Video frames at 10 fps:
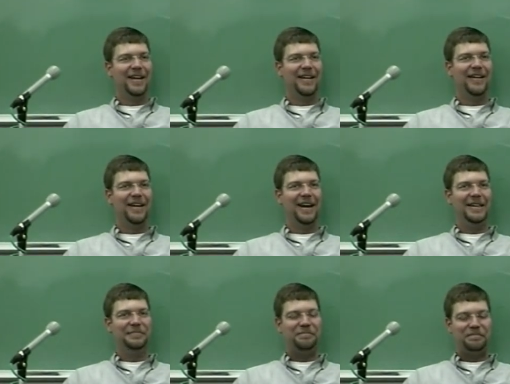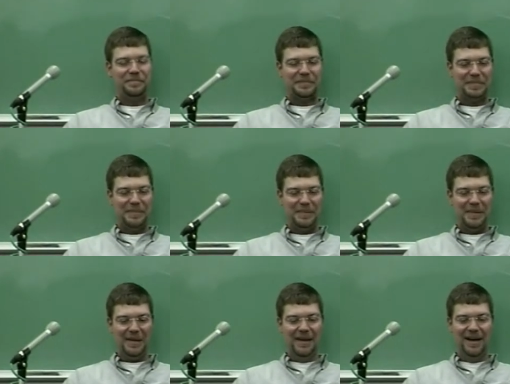All
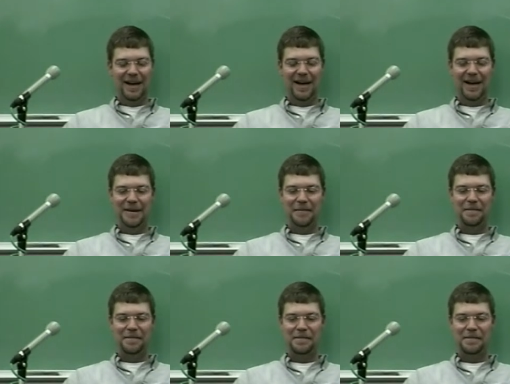right. Um,